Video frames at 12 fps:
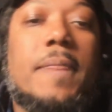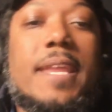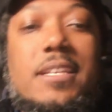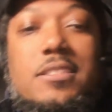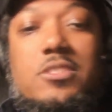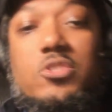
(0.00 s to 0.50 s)

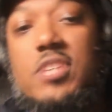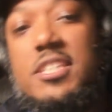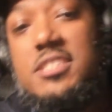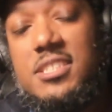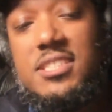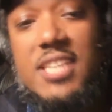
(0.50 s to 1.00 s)
and
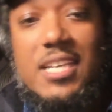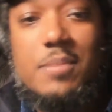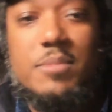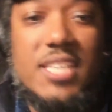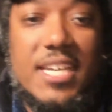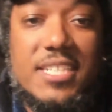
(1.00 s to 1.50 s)
construction
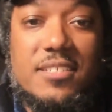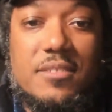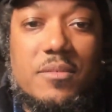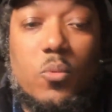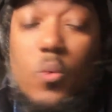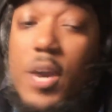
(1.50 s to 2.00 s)
documentation.
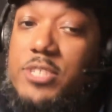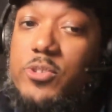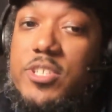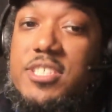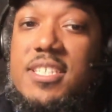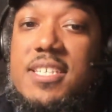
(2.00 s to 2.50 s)
Why
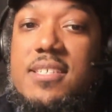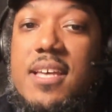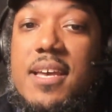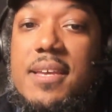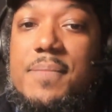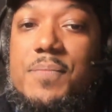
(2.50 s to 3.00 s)
join
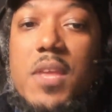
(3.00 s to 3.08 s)
CSI?